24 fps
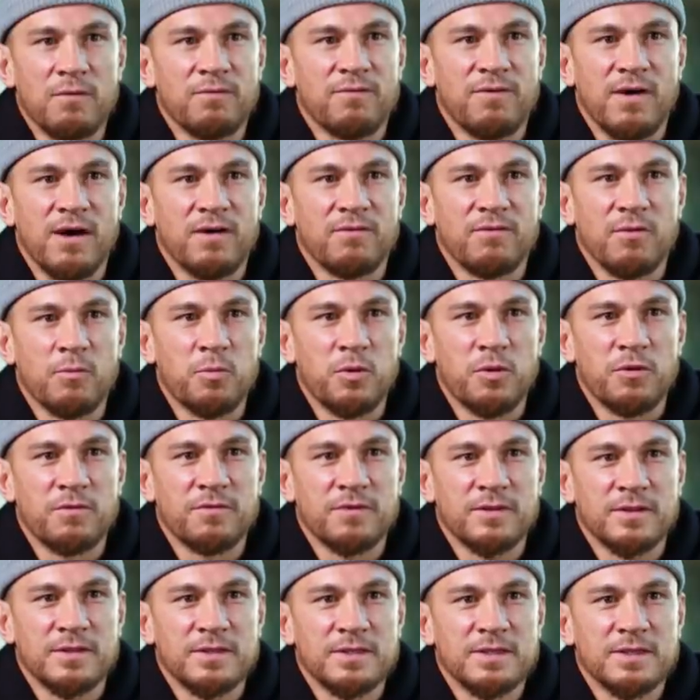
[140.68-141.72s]
I'm far from
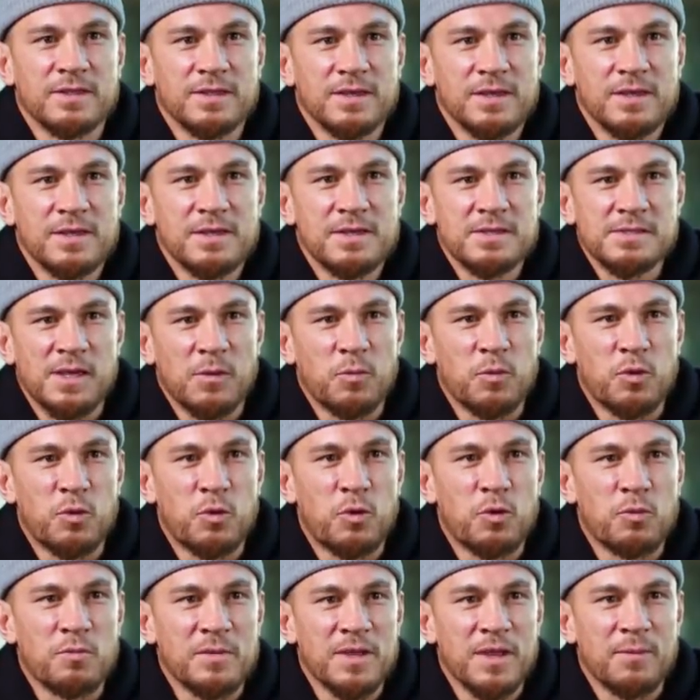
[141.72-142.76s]
perfect. Some will
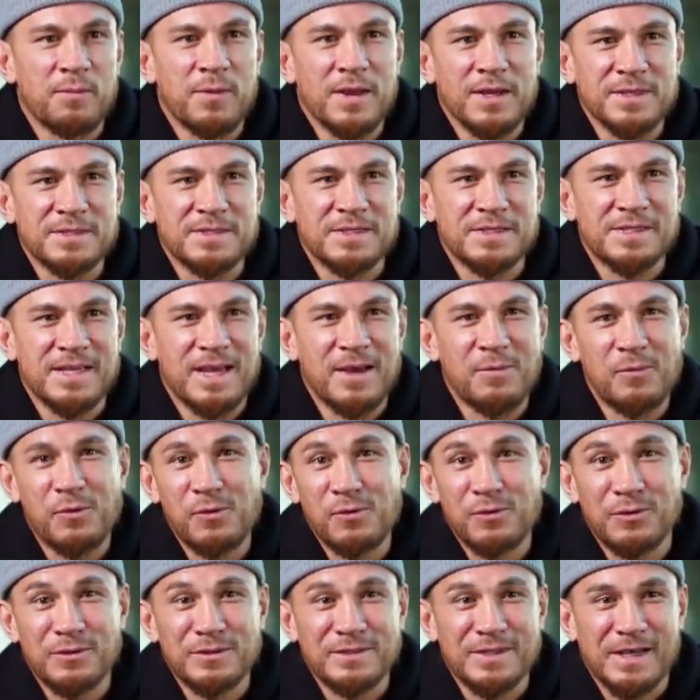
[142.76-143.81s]
call me a plastic
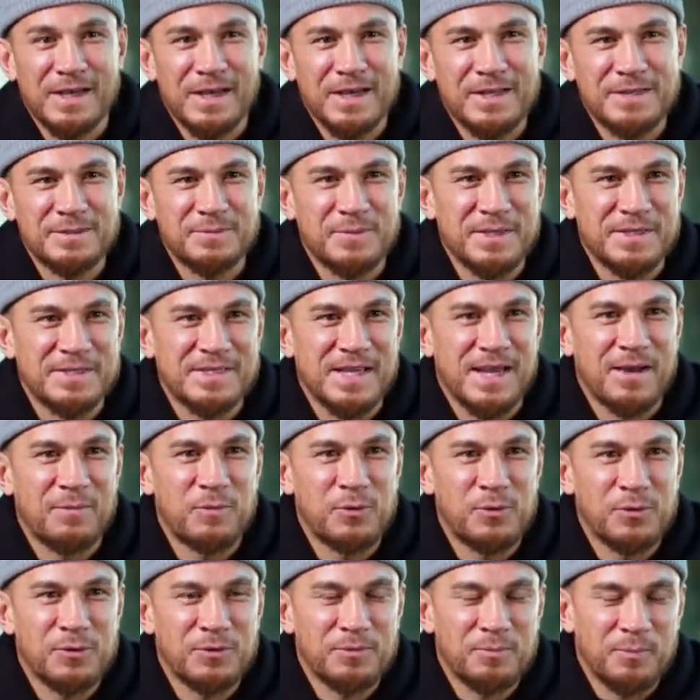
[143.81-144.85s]
Samoan because I can't speak
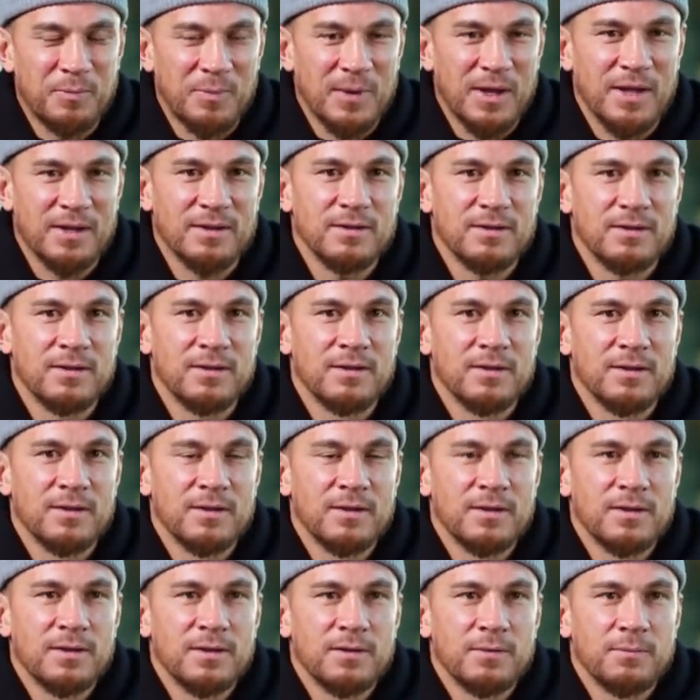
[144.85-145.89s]
Samoan, but,
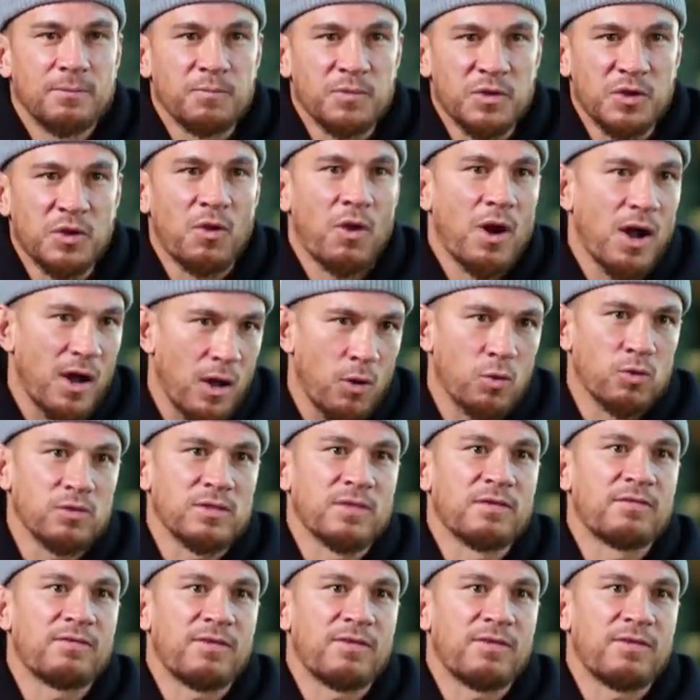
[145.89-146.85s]
you know, I hold the